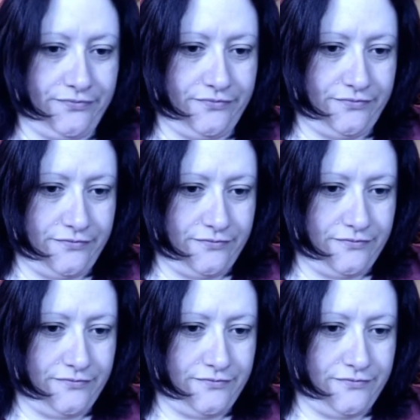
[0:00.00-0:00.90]

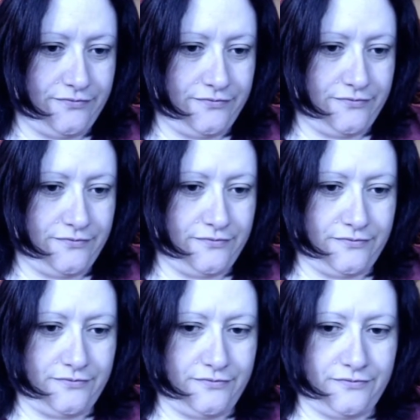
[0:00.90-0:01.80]

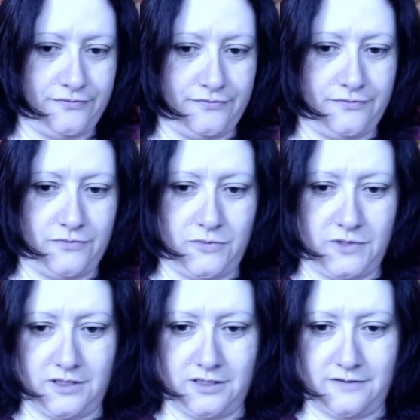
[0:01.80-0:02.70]

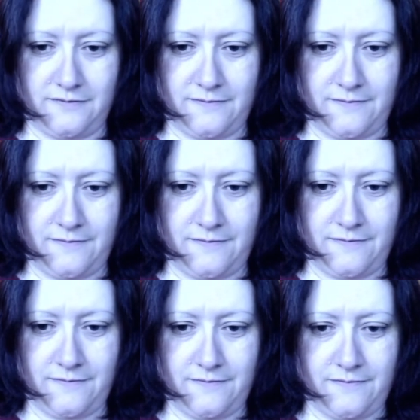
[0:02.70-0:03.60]

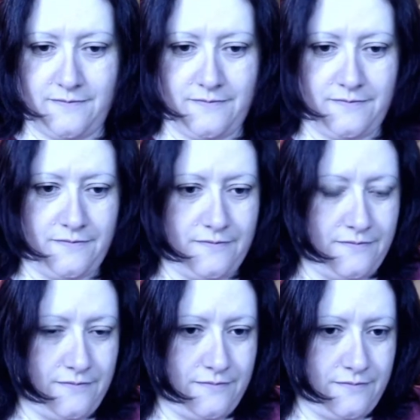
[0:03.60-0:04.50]

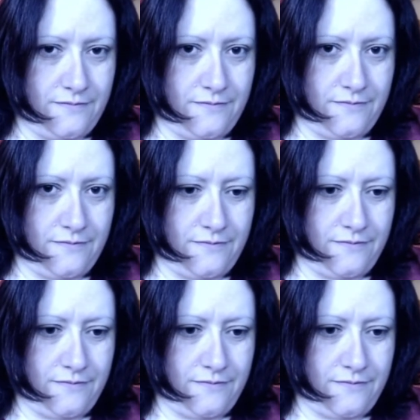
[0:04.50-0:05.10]
(silence)